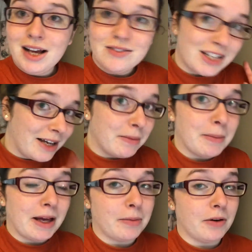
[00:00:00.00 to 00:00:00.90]
Taking my
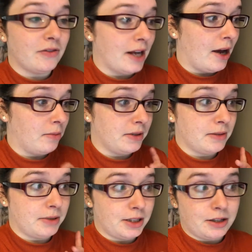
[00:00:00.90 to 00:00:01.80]
makeup off now because
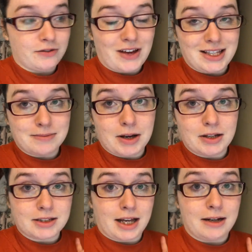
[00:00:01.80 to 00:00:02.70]
I'm going to do a face
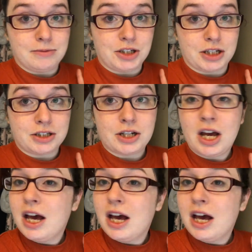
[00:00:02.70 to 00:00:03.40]
mask, and I'm just